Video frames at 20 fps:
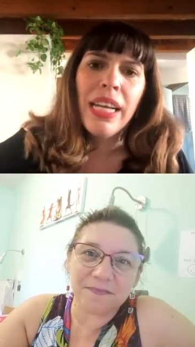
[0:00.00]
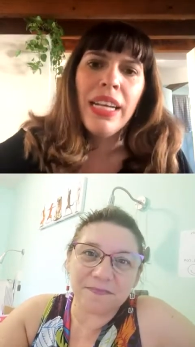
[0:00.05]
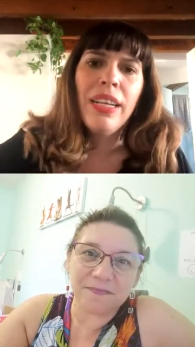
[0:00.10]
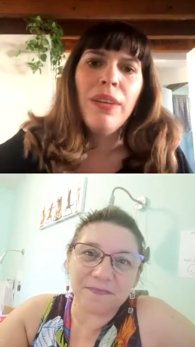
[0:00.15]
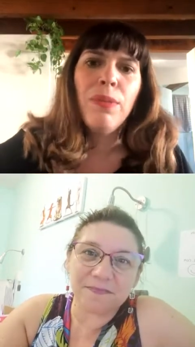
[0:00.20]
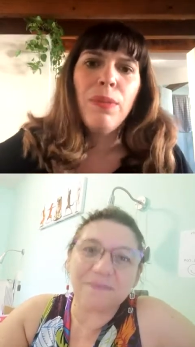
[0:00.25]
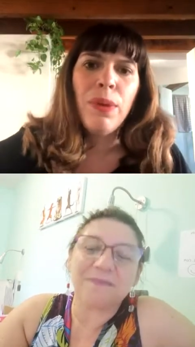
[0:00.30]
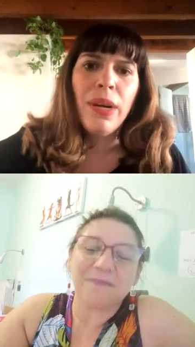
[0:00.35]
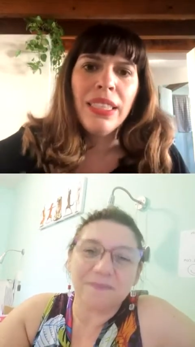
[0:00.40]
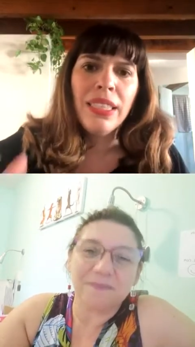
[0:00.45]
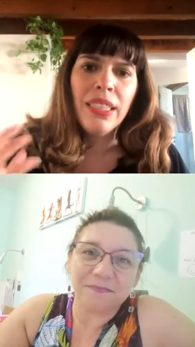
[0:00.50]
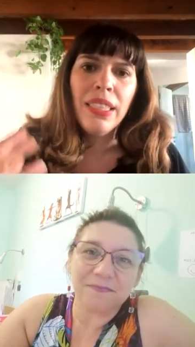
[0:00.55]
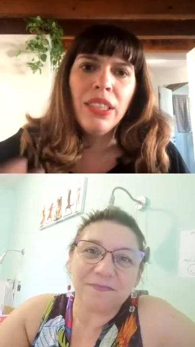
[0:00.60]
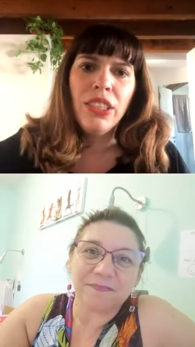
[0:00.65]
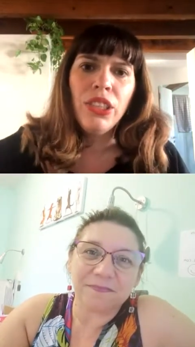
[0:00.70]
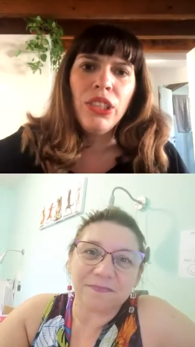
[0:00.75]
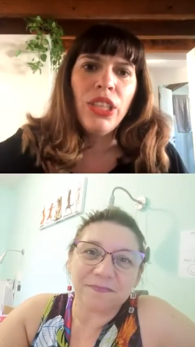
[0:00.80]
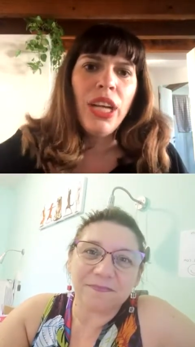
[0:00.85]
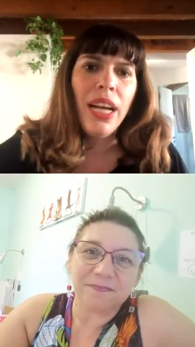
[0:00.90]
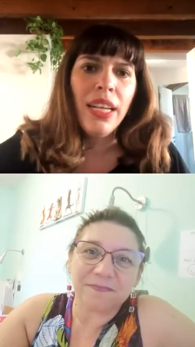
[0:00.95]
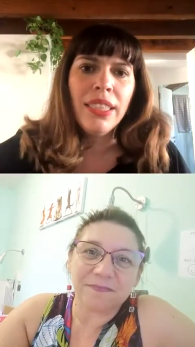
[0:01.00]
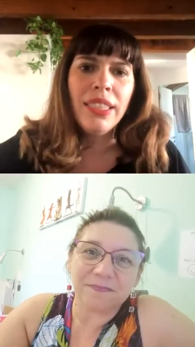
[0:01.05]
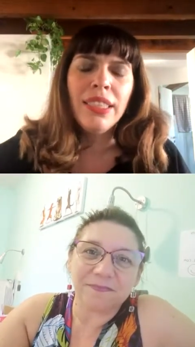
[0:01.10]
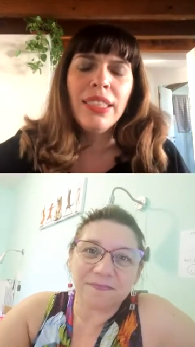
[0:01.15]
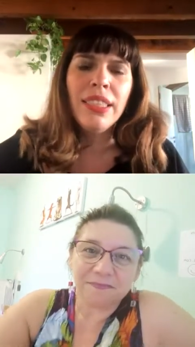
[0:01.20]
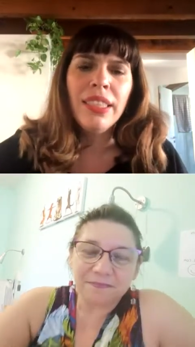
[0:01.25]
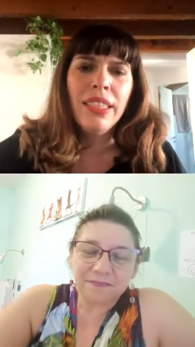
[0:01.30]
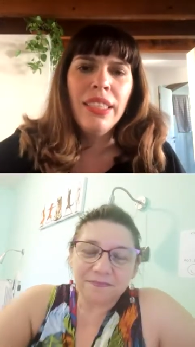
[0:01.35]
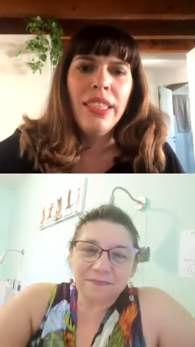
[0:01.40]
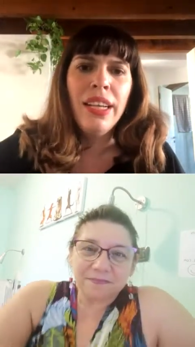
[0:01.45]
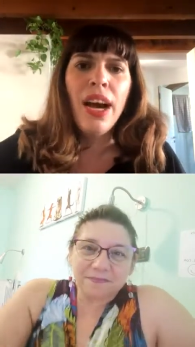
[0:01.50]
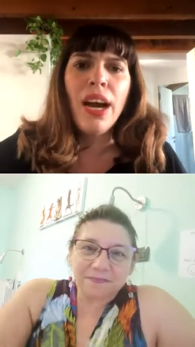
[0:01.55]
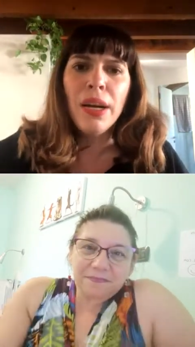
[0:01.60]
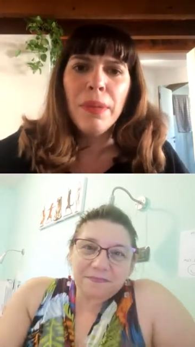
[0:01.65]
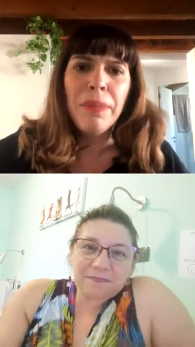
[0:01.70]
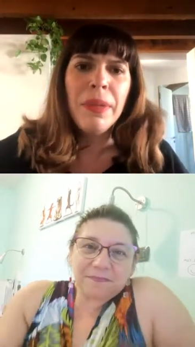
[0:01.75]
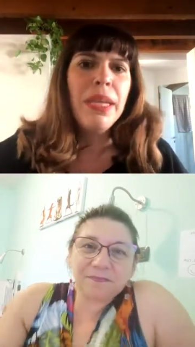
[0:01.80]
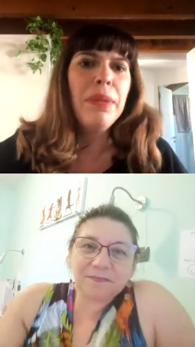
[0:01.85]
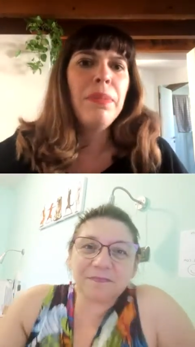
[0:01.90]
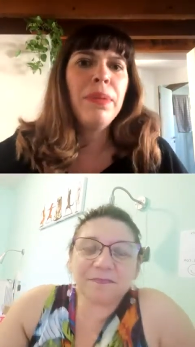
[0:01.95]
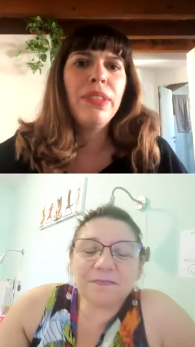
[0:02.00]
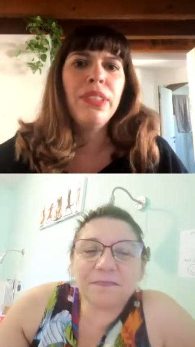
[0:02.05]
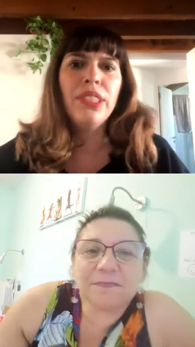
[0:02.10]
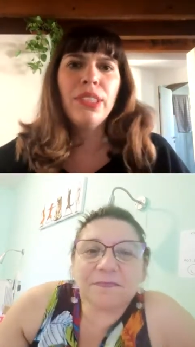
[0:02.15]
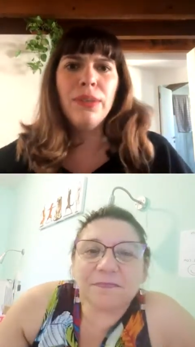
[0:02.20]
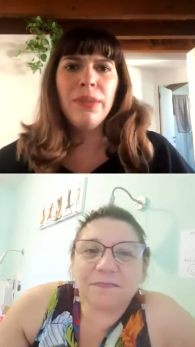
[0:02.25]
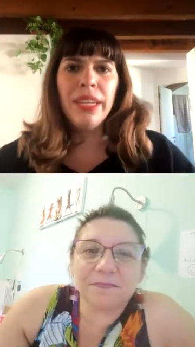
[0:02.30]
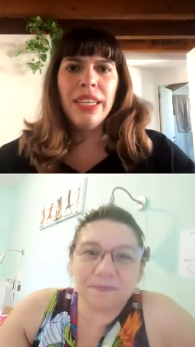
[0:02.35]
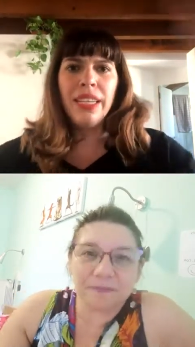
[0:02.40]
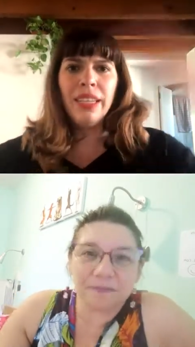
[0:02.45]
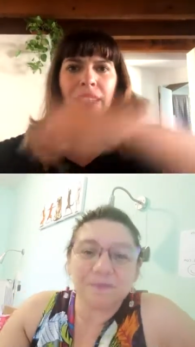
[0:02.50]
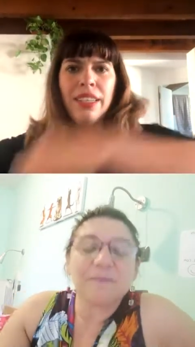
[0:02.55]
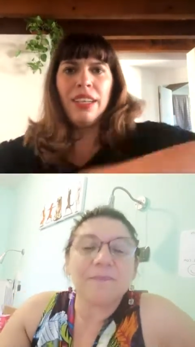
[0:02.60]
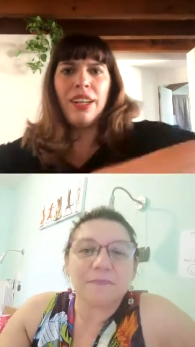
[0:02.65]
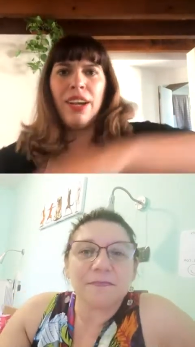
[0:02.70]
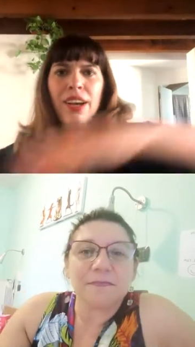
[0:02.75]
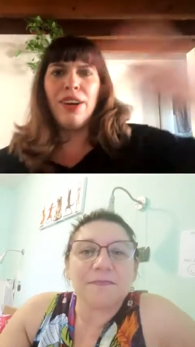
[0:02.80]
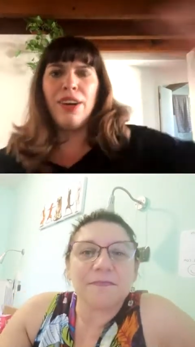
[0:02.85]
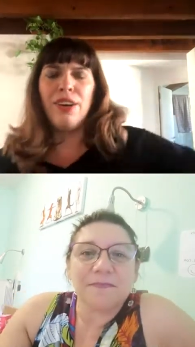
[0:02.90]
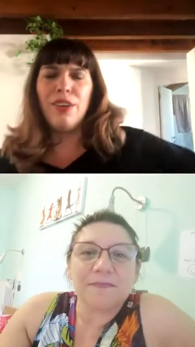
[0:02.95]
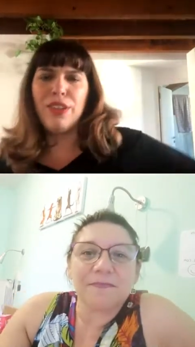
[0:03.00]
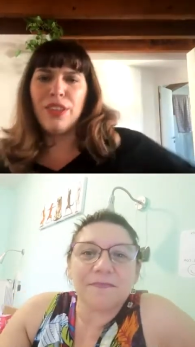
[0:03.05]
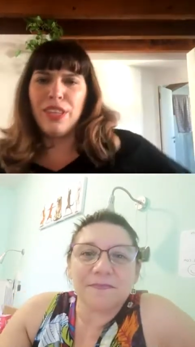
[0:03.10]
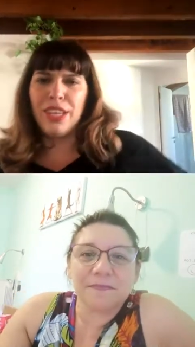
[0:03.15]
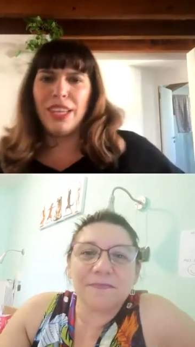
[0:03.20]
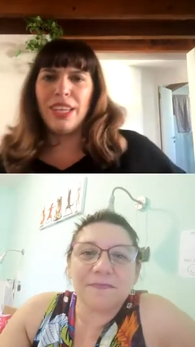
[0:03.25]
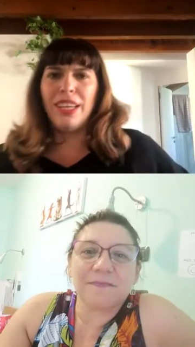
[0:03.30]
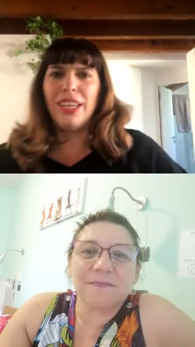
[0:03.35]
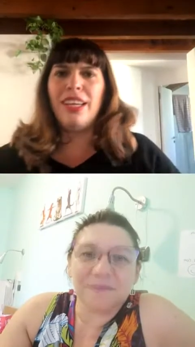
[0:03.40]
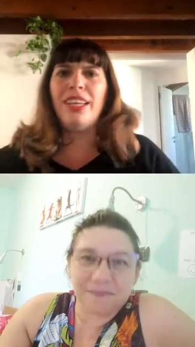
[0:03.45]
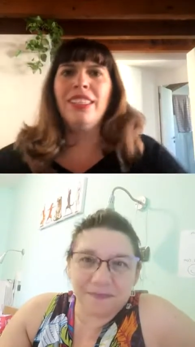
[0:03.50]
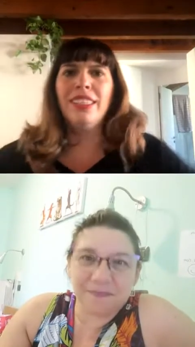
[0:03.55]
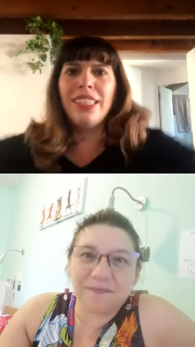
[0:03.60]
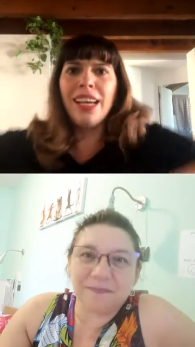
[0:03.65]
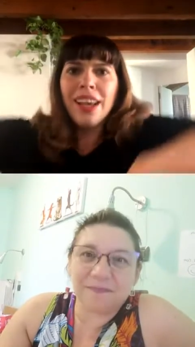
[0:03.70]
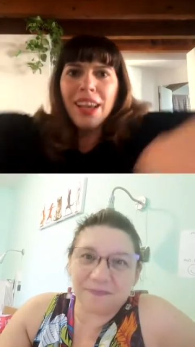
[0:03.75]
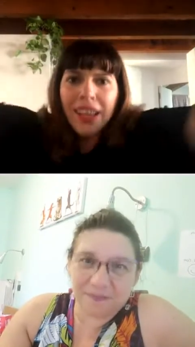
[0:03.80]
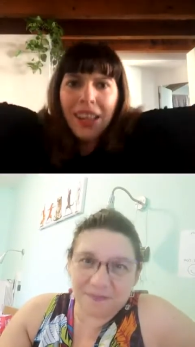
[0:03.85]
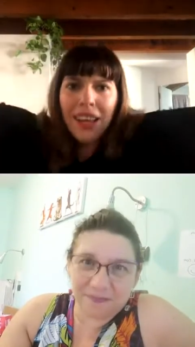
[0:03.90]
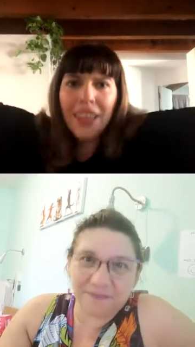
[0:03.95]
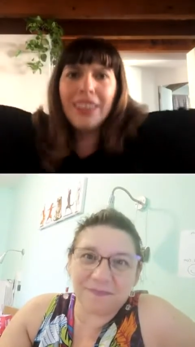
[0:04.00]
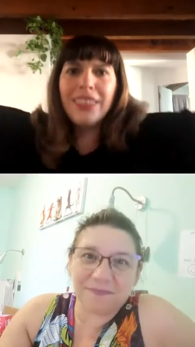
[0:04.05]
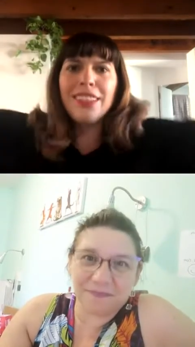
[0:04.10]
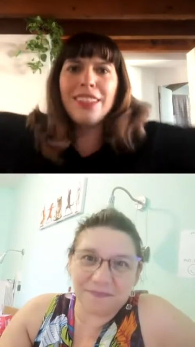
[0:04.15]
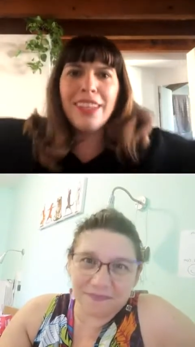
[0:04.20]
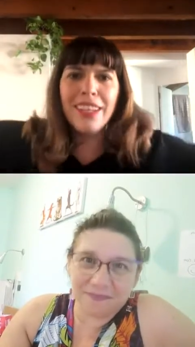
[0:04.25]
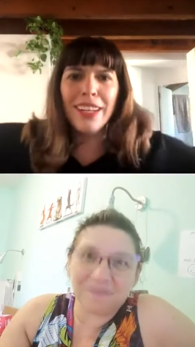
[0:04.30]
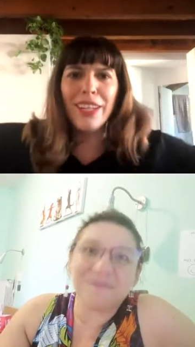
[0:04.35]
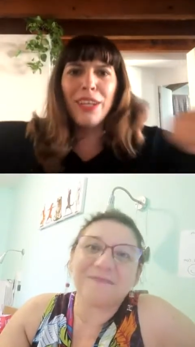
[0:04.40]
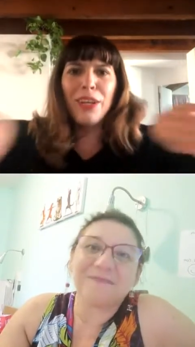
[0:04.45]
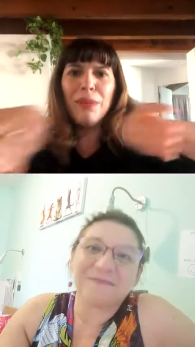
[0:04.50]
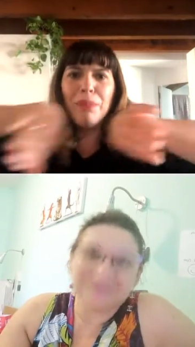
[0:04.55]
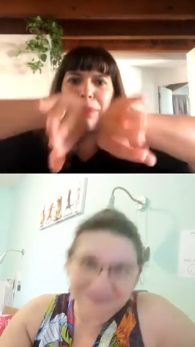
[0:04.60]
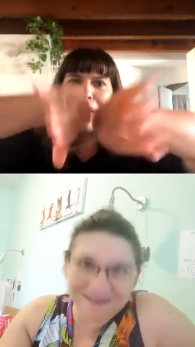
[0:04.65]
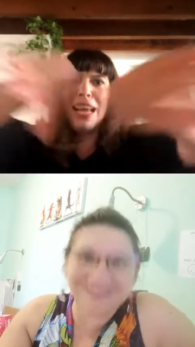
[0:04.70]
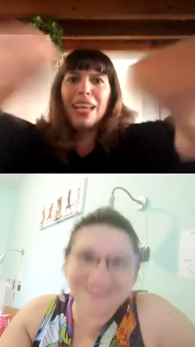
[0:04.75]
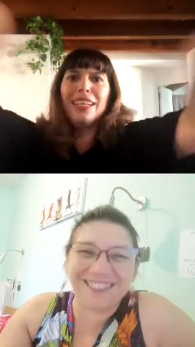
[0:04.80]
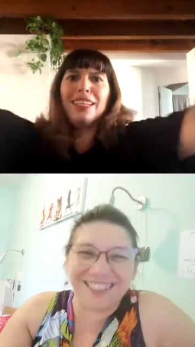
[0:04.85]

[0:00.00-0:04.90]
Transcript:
Speaker 1: and it wasn't just young people doing, you know, the da, da, da, you know, blinding